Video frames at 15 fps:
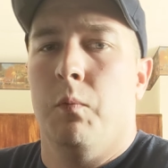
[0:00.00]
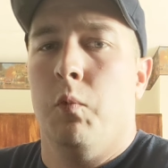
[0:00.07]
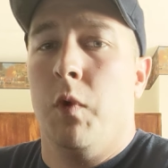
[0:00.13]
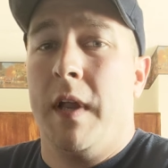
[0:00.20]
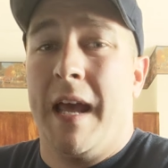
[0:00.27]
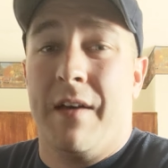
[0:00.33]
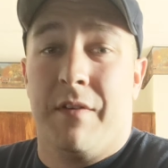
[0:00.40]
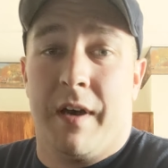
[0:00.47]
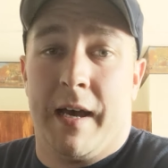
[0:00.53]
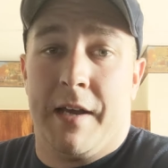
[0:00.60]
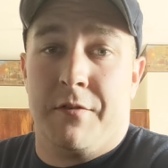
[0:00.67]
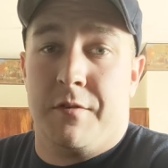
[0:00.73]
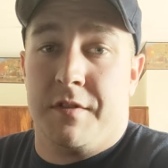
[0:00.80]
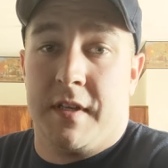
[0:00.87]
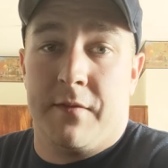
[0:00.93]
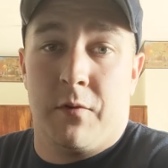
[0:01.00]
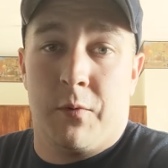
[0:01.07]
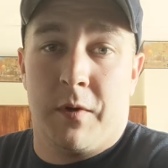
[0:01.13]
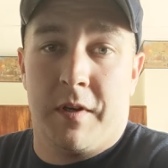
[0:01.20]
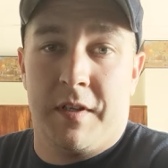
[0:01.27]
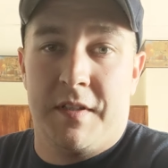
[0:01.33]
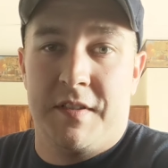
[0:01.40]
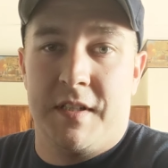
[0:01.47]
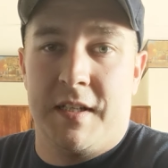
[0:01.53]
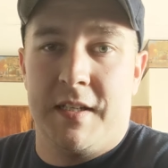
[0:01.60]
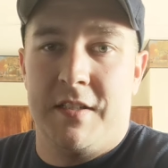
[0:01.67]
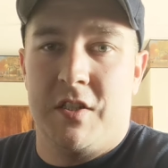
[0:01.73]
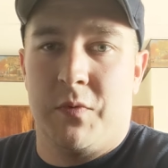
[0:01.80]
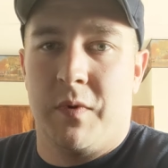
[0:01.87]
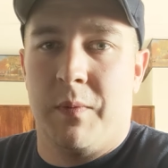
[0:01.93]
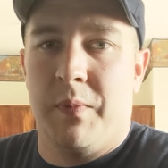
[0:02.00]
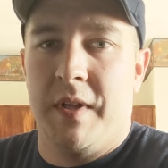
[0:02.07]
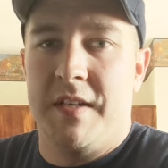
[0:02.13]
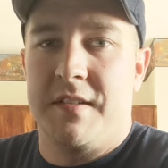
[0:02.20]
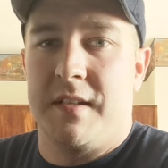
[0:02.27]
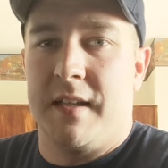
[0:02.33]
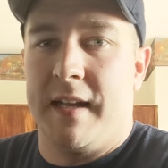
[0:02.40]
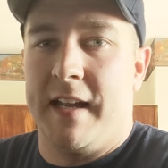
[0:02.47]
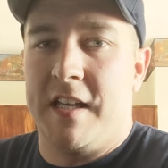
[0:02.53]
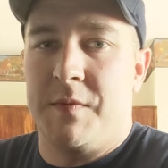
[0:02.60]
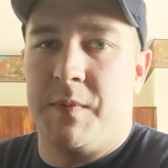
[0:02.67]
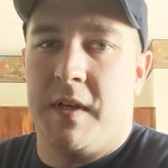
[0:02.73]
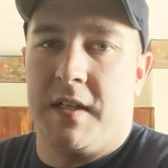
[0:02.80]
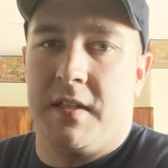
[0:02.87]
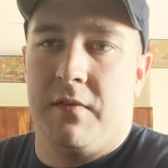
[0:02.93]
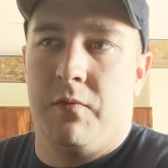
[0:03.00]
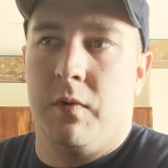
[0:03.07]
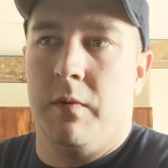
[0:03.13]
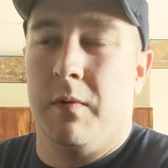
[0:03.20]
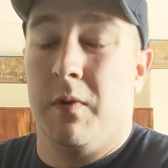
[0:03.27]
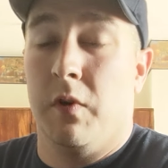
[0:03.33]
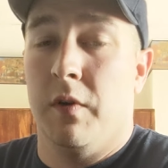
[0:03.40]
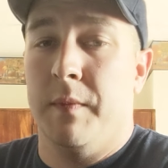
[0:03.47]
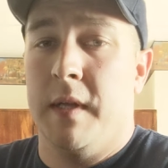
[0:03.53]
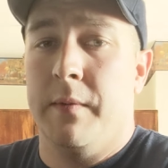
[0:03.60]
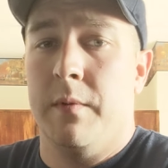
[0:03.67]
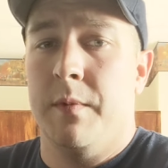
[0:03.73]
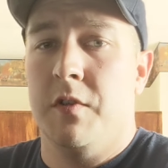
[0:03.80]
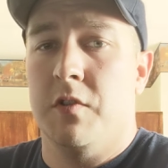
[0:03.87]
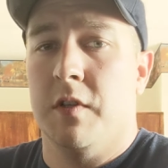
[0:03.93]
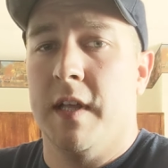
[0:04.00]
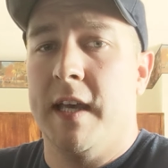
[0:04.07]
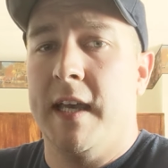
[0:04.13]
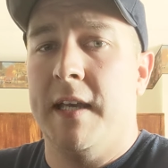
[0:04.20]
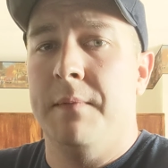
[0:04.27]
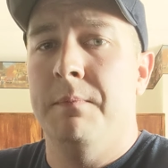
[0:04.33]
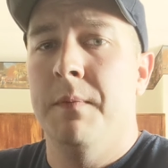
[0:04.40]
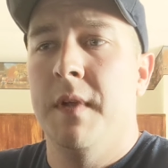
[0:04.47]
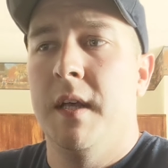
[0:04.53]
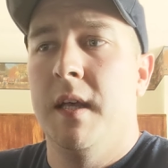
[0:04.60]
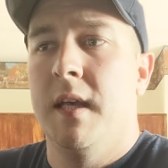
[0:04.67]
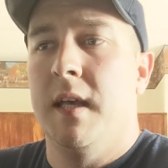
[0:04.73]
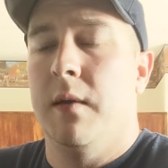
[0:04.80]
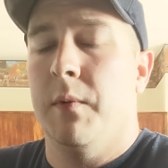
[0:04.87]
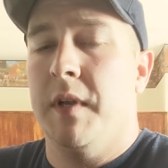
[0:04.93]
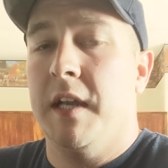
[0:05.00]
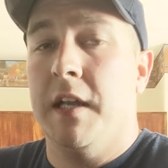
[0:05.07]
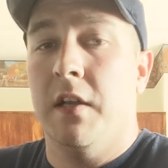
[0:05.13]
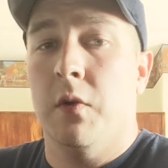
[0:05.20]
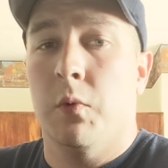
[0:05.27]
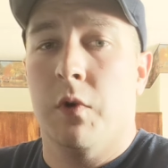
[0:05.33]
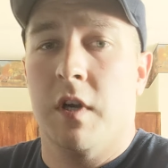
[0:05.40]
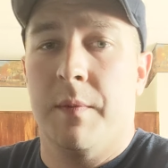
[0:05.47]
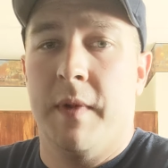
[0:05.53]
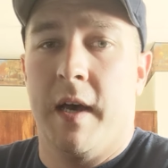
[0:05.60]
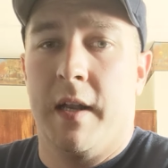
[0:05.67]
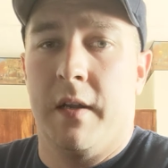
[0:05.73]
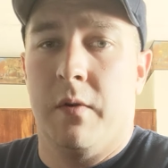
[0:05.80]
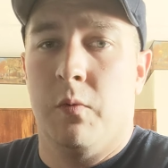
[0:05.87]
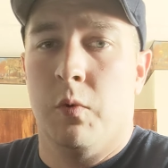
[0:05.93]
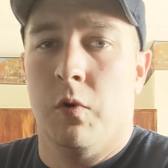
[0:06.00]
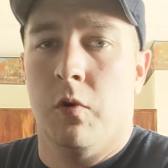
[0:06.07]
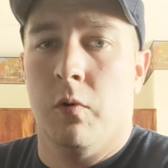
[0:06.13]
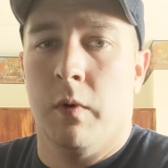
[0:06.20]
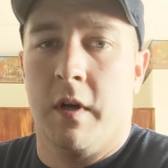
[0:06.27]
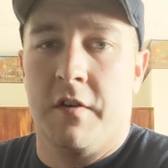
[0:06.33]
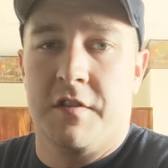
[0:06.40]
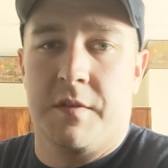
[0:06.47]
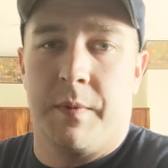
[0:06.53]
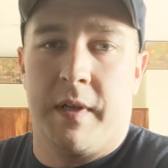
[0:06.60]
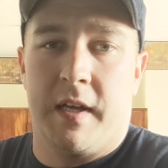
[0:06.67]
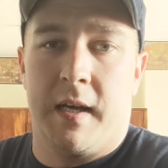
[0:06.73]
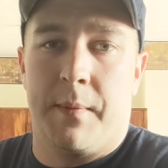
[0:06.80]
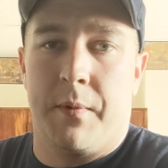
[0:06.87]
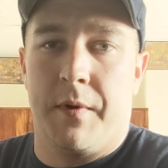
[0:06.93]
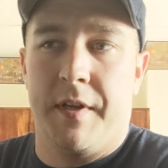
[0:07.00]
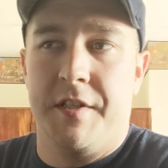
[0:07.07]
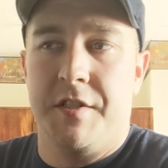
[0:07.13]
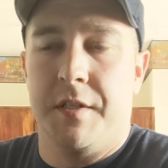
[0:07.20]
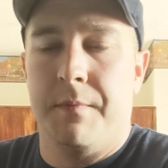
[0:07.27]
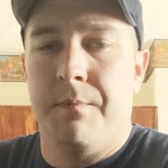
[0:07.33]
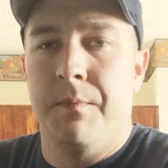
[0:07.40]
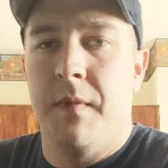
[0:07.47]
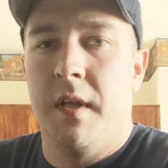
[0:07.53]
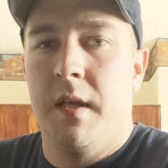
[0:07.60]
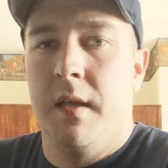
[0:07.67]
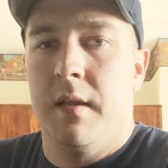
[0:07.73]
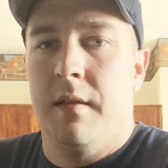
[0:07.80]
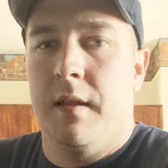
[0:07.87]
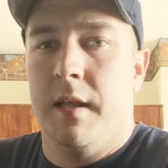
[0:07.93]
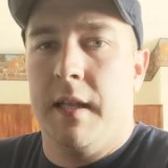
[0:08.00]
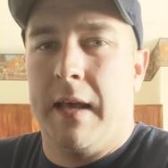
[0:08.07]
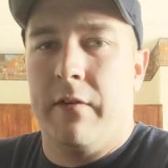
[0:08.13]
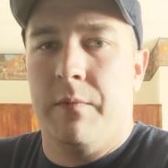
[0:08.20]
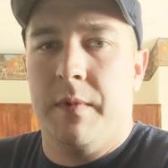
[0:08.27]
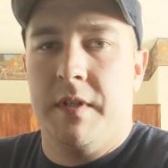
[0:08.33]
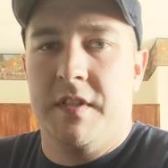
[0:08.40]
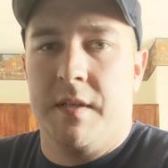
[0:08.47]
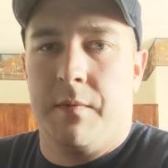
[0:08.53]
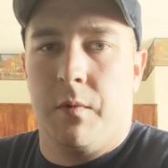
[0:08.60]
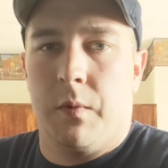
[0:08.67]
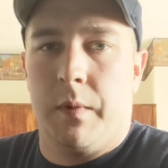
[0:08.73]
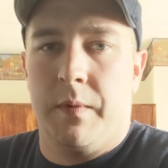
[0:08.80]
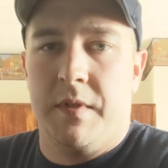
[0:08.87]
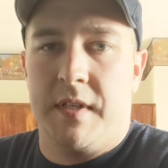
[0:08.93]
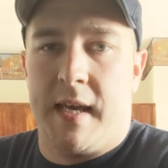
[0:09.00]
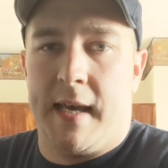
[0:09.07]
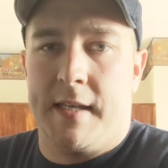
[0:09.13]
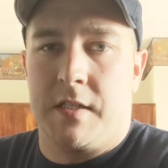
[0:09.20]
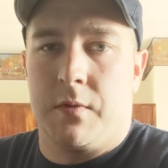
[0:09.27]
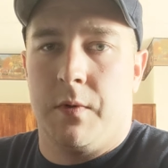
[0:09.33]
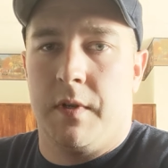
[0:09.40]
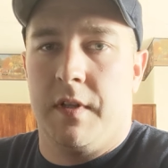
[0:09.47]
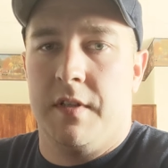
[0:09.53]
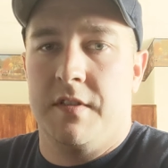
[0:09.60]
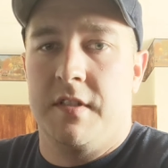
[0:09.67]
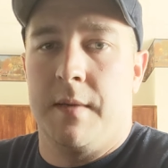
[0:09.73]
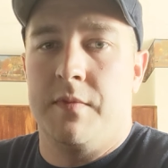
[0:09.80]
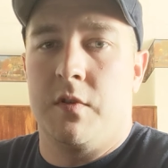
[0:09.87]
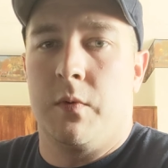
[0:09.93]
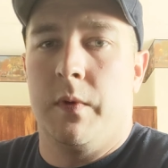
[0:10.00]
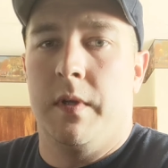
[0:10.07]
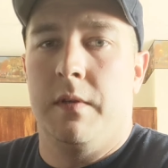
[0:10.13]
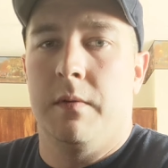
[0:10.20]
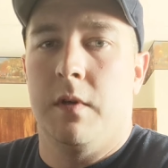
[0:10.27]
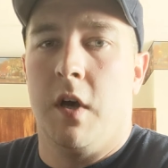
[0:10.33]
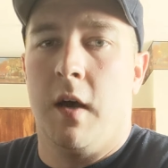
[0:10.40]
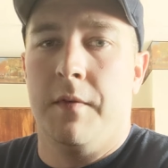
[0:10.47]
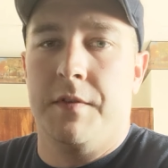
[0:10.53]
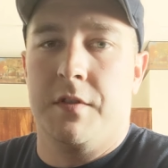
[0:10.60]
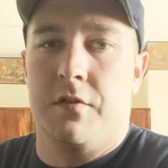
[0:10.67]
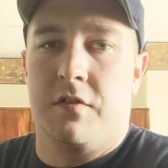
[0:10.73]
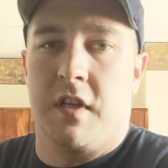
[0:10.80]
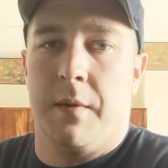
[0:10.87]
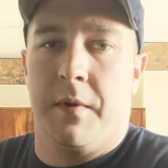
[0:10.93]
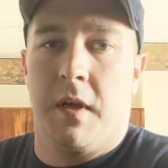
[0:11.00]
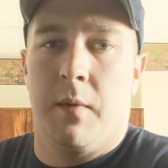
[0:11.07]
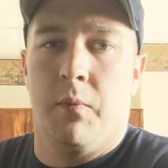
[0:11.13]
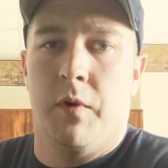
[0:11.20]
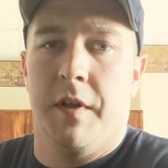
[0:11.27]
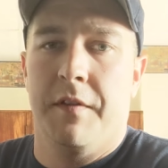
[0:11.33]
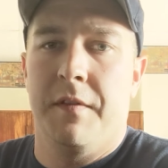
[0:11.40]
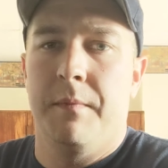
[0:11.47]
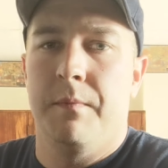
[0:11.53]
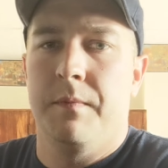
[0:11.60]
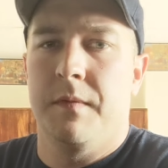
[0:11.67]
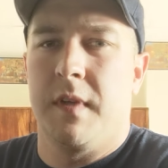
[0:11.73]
We have hydrants everywhere in the city, so we're blessed in that aspect. If we were going maybe mutual aid and we needed to worry about a rural water supply operation, then that would be something we would task one of the subsequent officers coming up with.